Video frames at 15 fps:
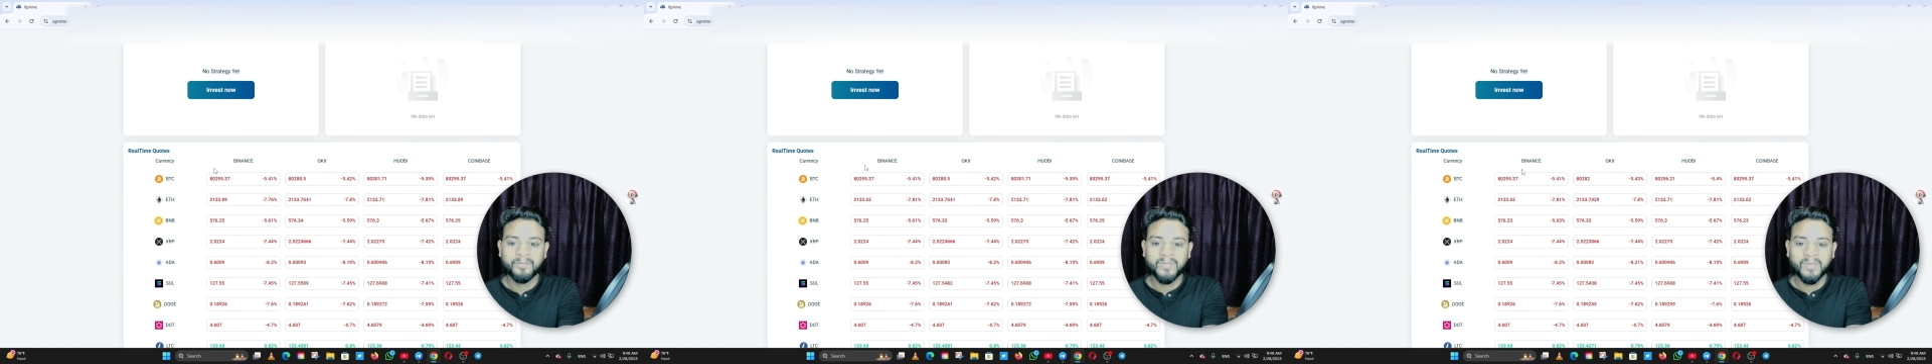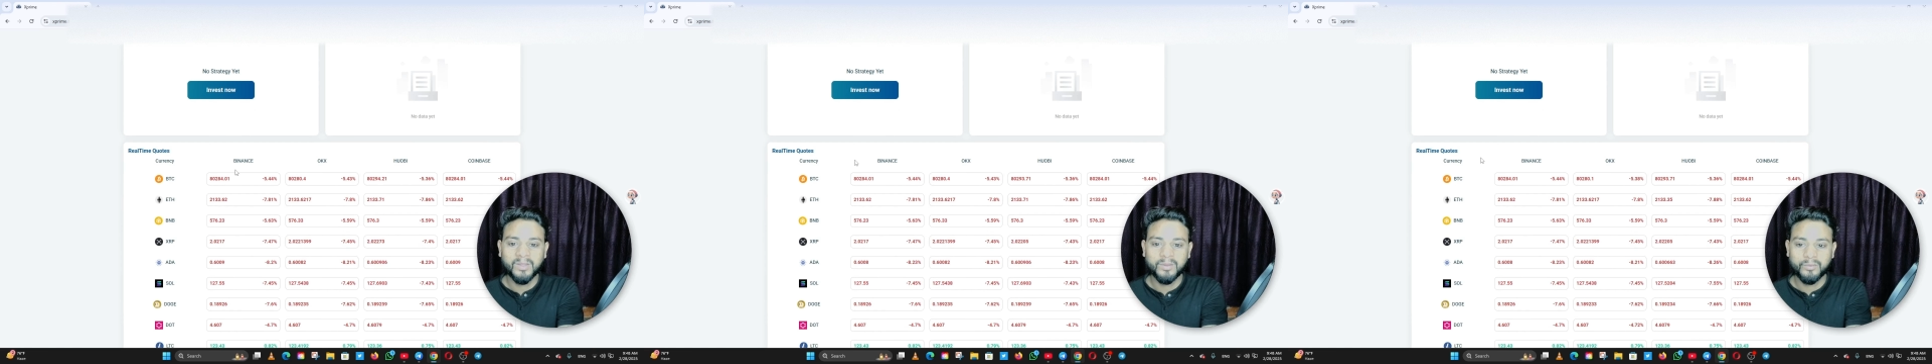
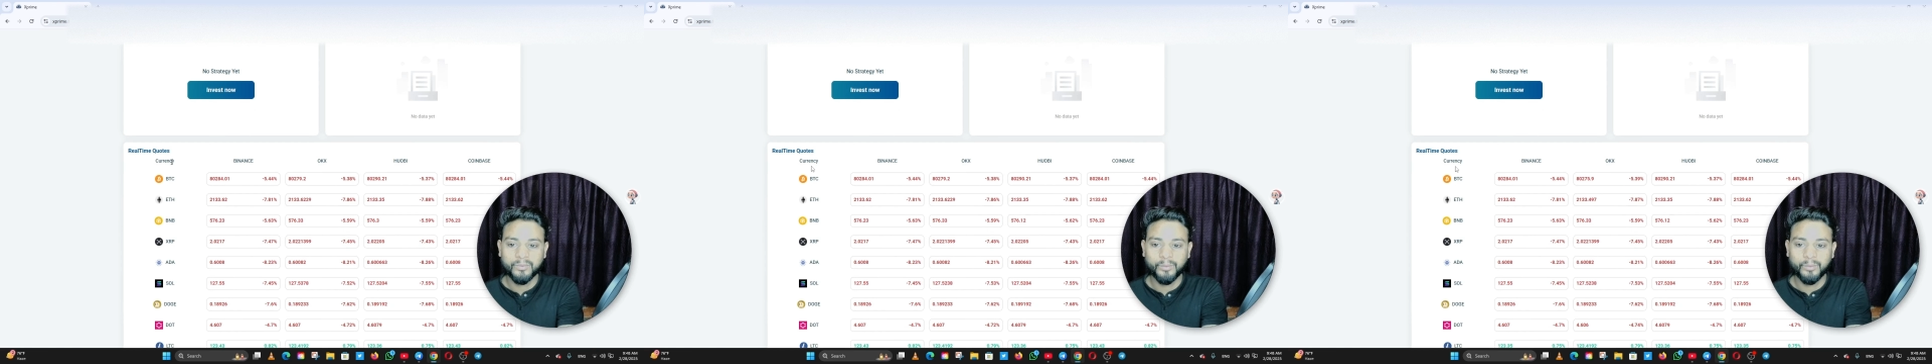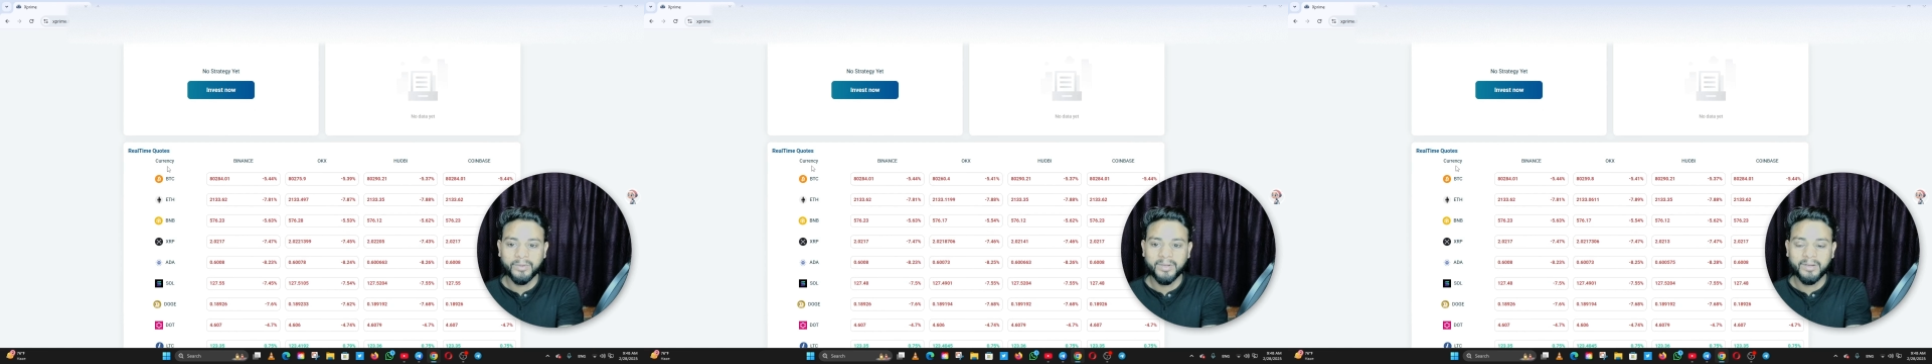
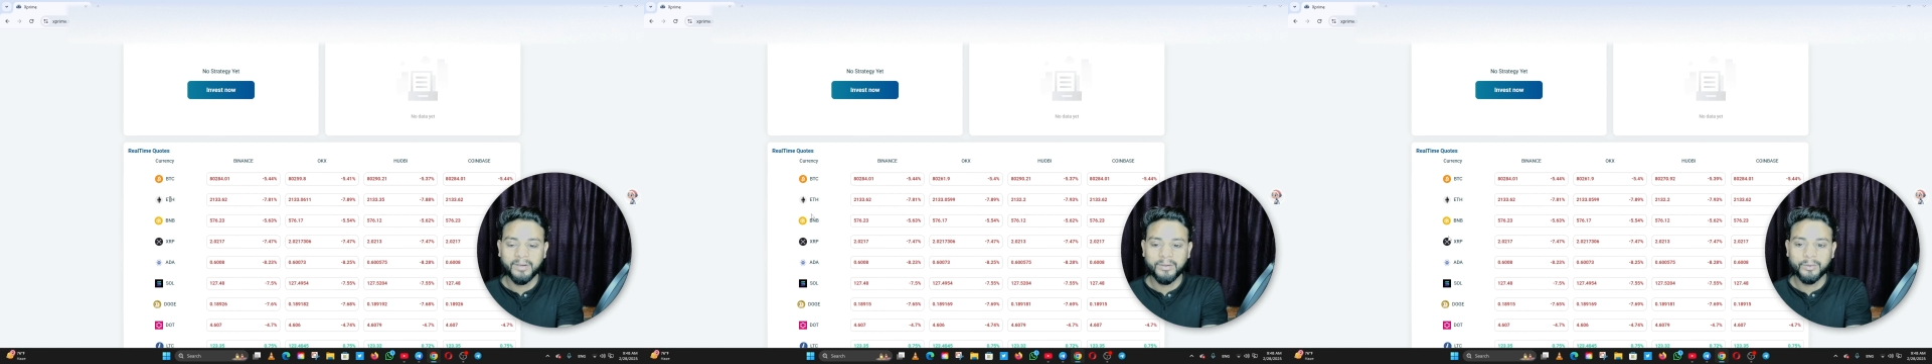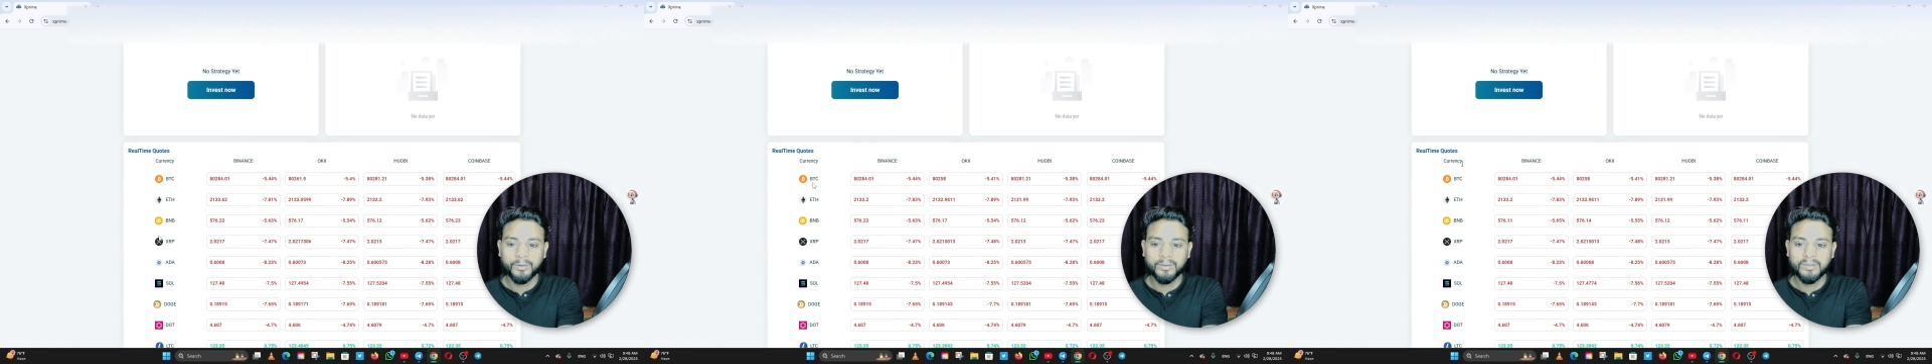So here
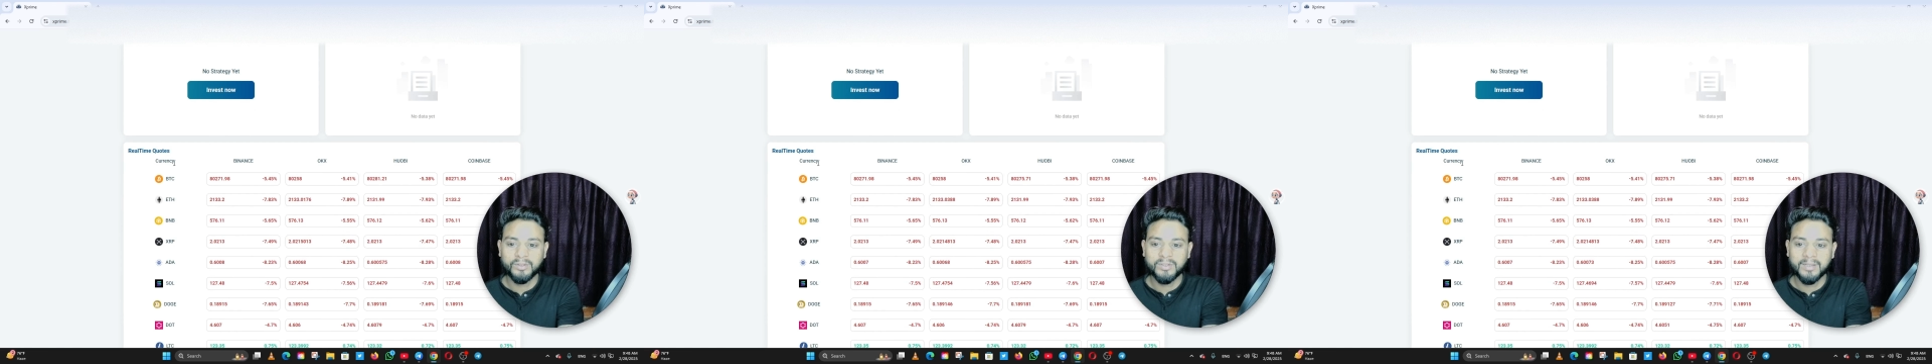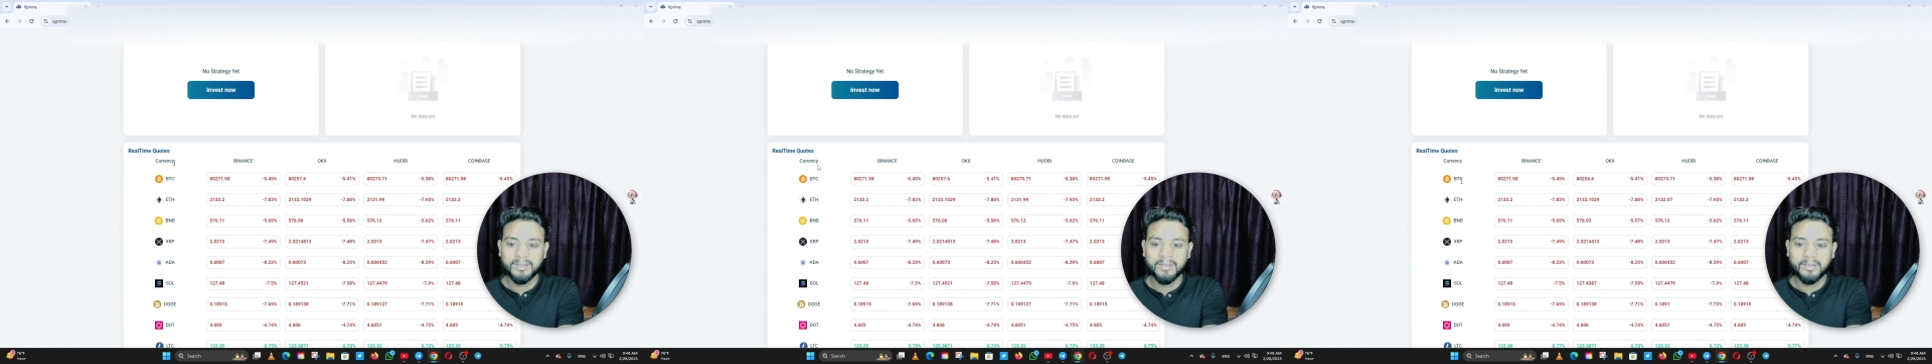you can
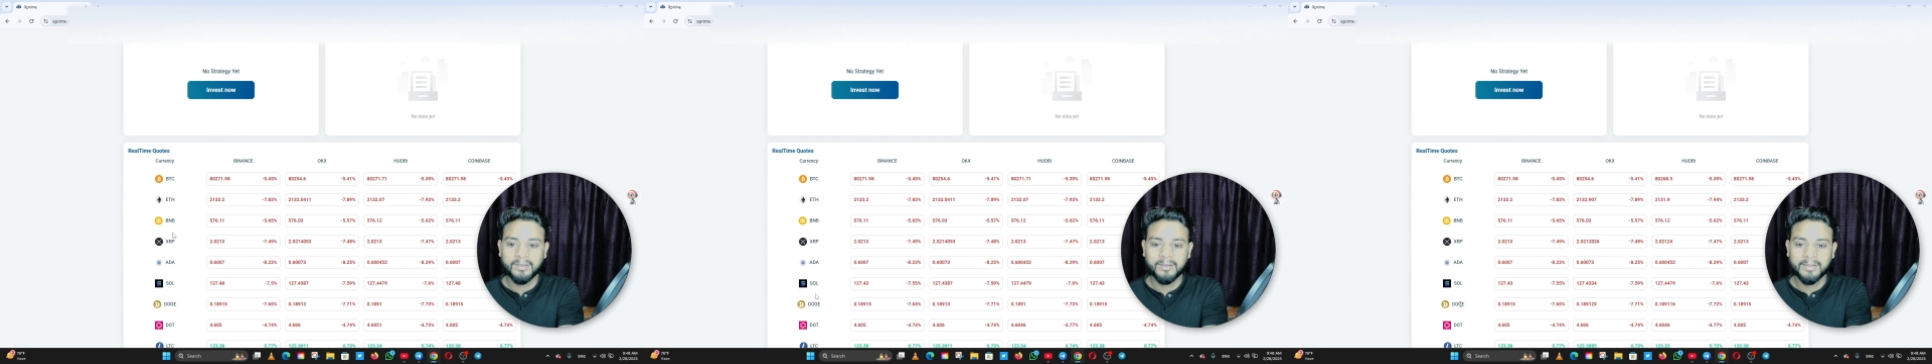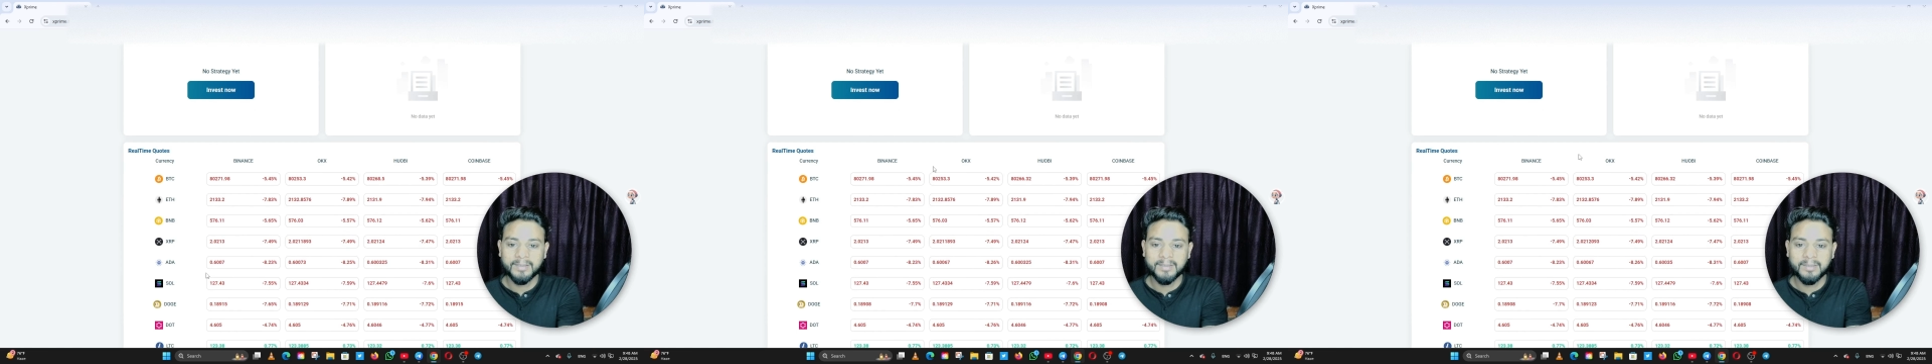check the
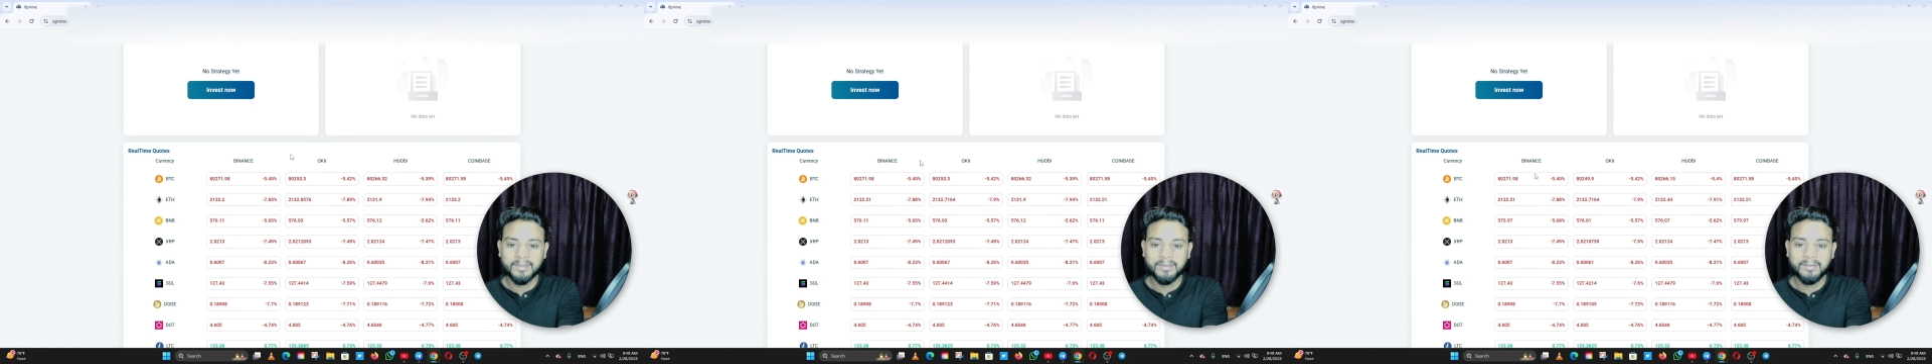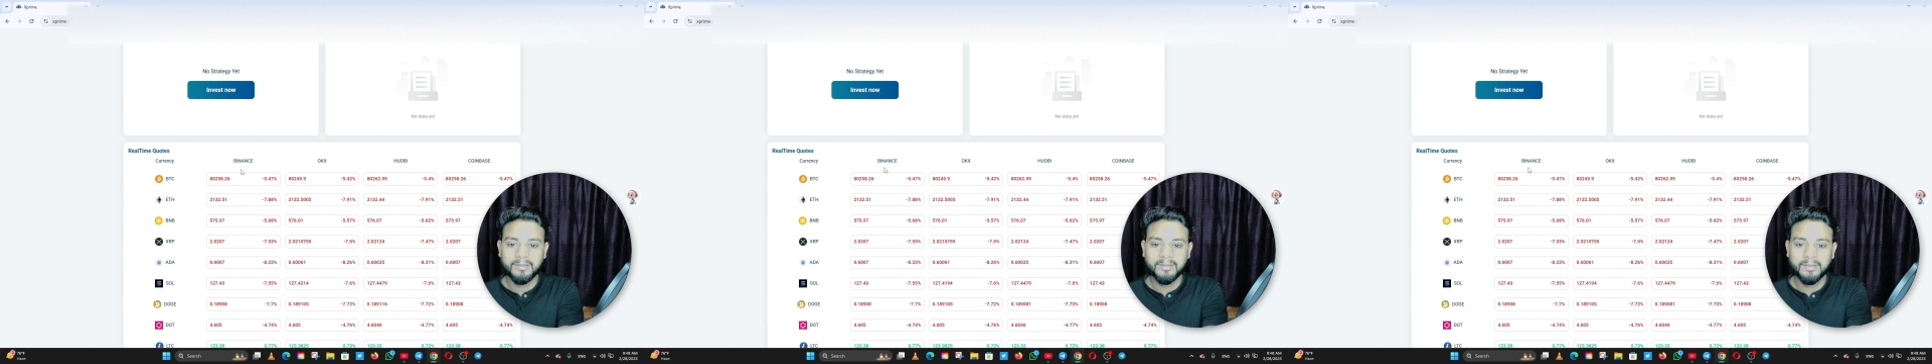
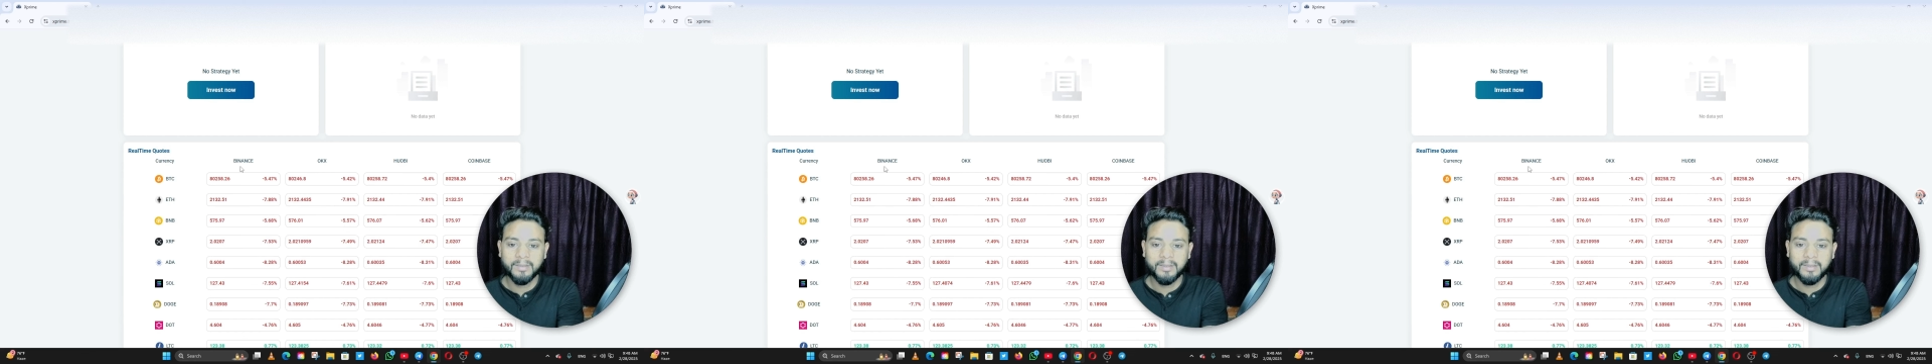currencies,